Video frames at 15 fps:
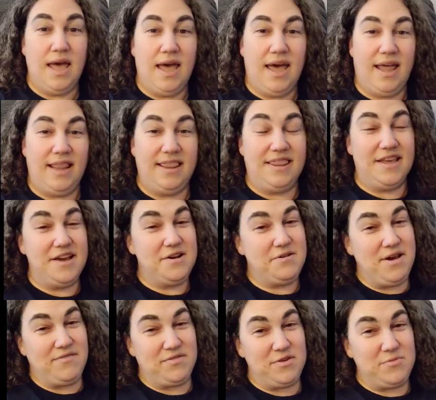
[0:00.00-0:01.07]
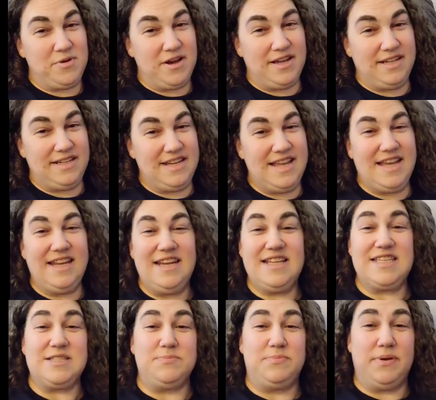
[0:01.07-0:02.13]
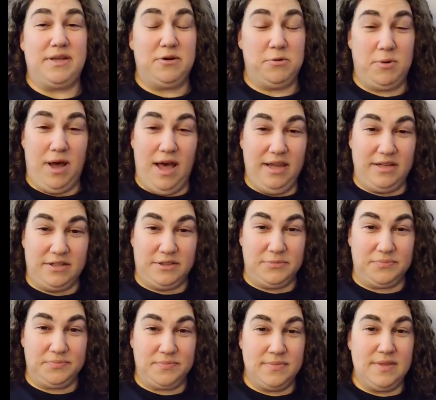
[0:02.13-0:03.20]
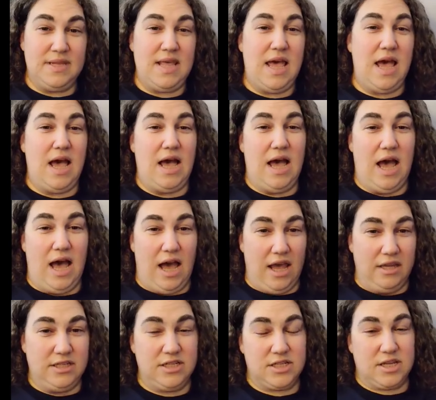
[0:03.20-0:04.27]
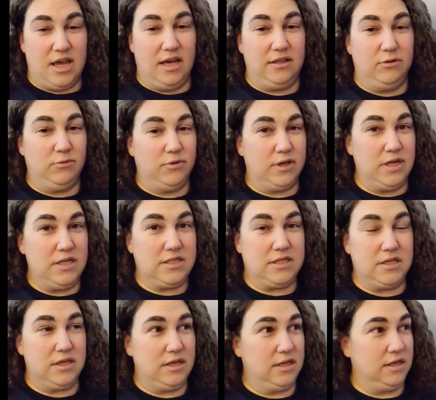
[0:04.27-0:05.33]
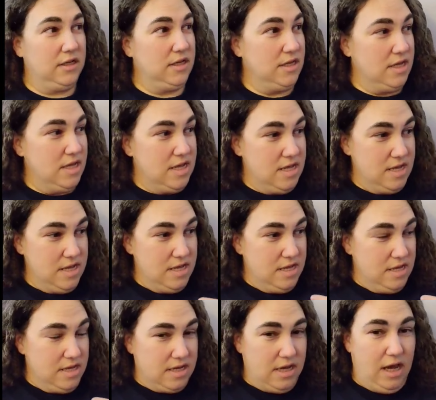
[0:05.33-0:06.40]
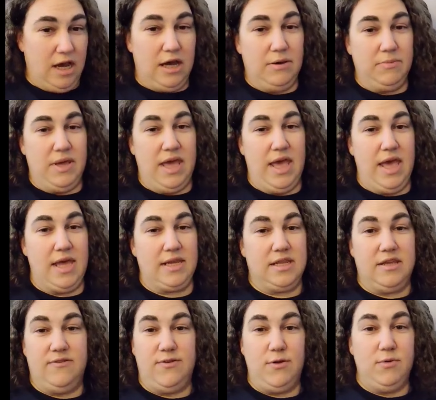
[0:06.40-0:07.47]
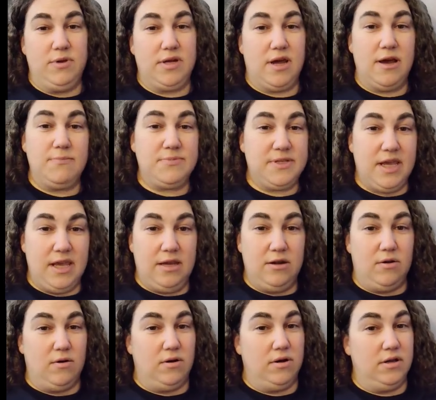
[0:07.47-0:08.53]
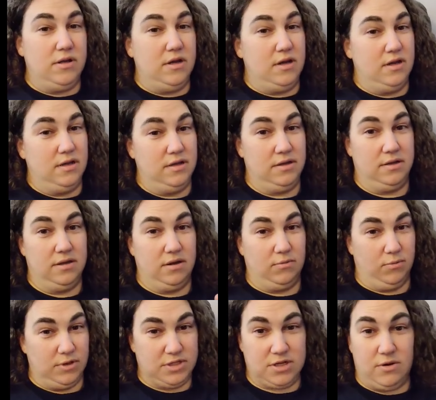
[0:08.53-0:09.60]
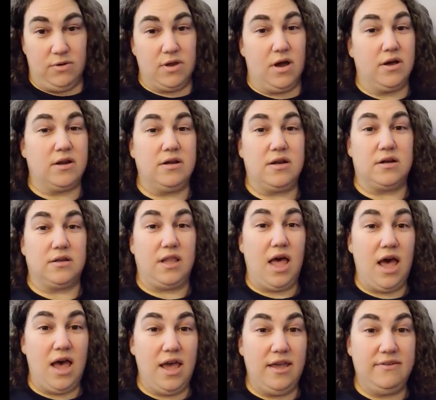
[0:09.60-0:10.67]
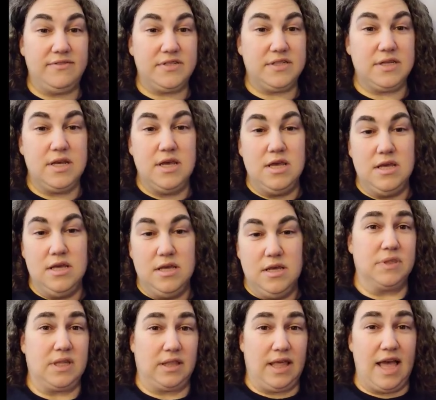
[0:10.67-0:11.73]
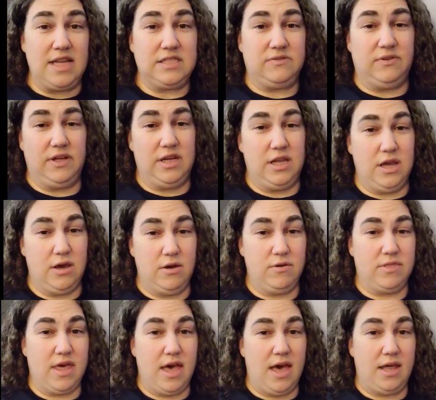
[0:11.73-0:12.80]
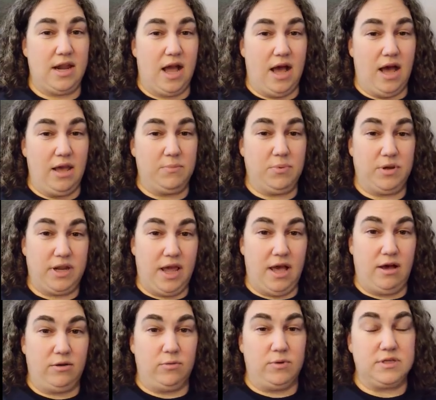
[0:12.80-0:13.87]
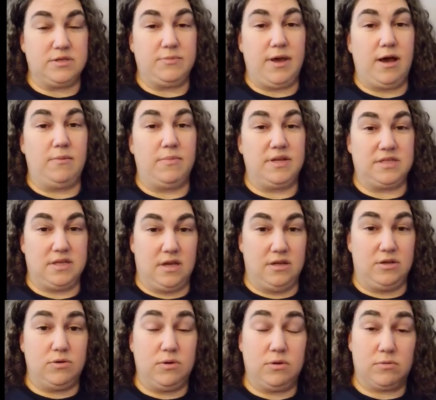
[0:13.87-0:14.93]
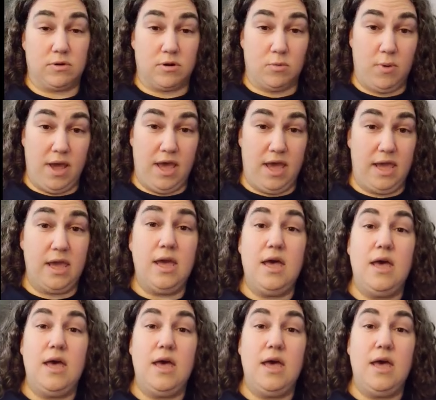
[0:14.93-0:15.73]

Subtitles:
Hello, everyone. It has been a while. I just kind of wanted to come and give you an update on what's going on in our lives. The last video that I put out was about my son who had run away.